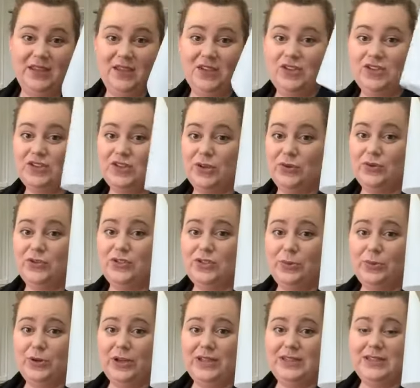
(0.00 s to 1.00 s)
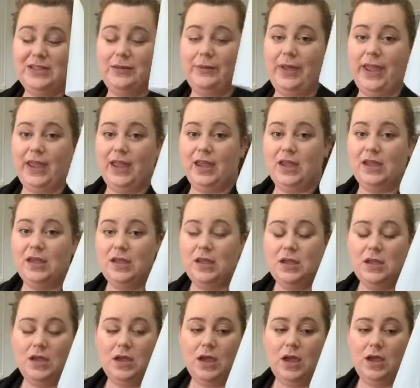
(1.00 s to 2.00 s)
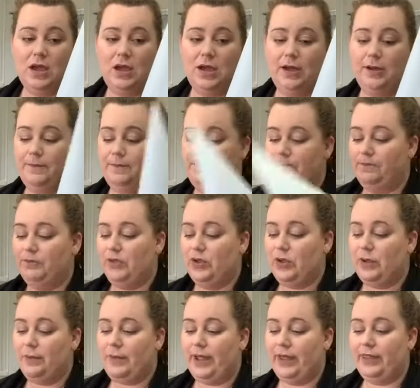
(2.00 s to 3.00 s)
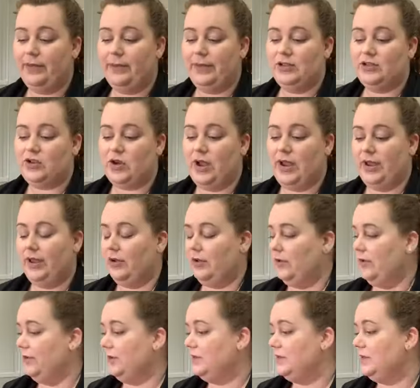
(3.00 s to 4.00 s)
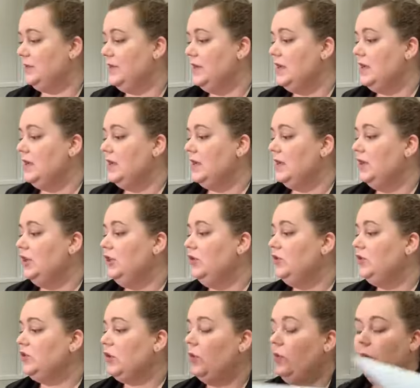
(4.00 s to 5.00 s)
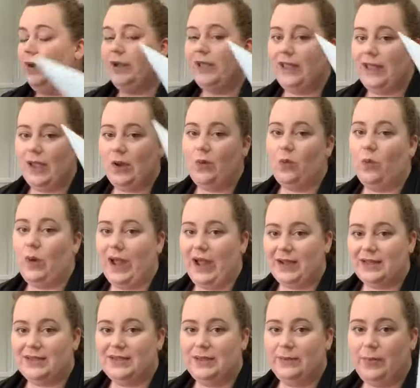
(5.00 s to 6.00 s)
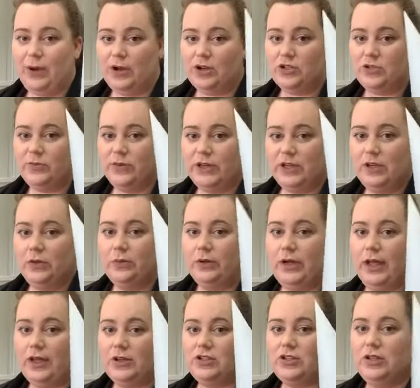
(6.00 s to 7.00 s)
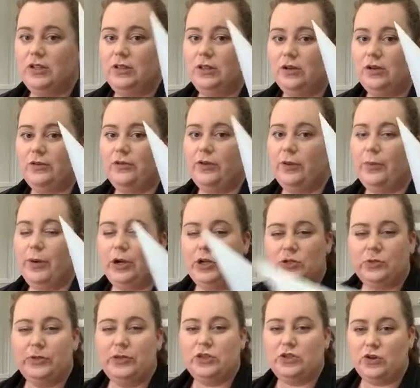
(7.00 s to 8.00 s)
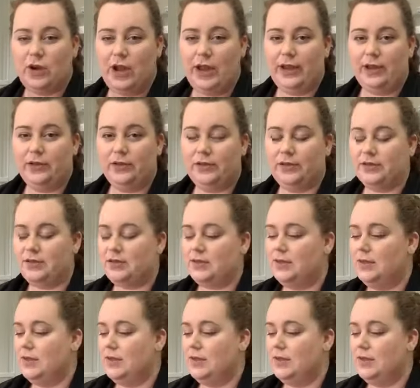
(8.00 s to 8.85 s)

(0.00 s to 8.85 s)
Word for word: So super easy to make. Um, you can buy them in triangles. You don't want to get waxy parchment. You want to actually look for parchment triangles